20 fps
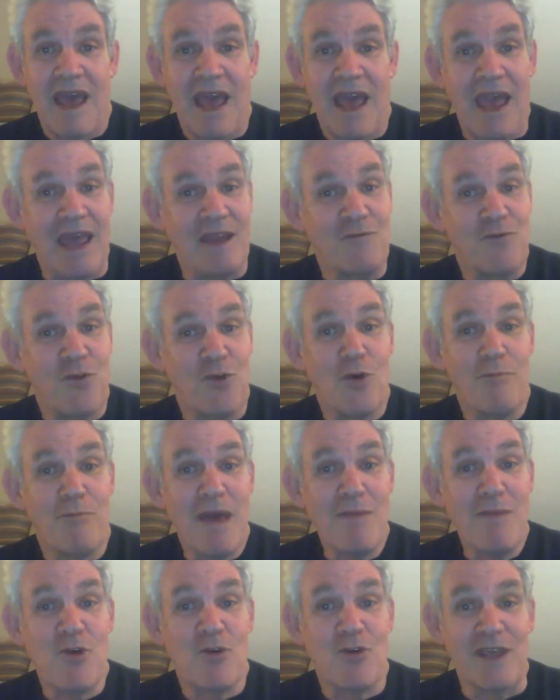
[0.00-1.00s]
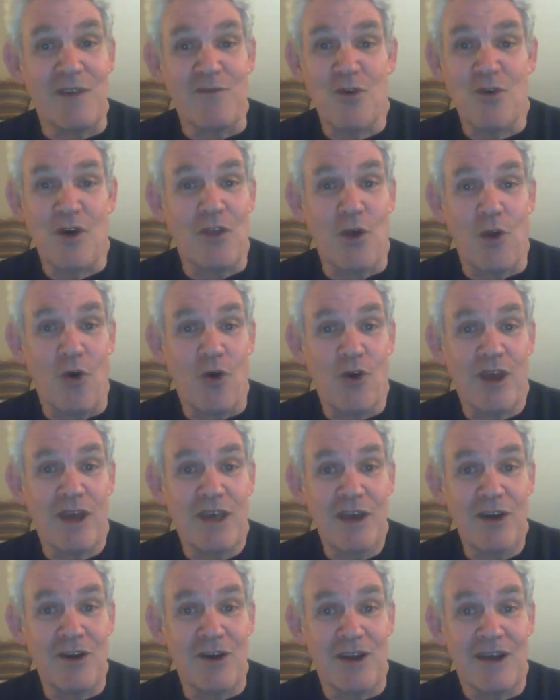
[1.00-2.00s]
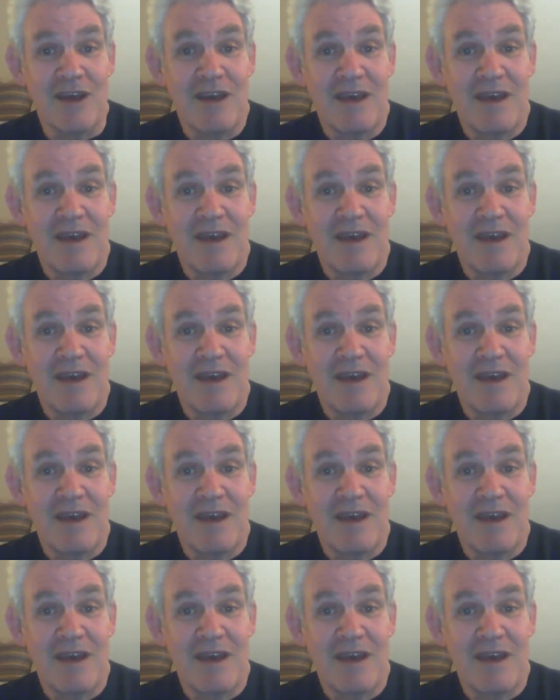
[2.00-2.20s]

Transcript: and for your memory if you are no longer here.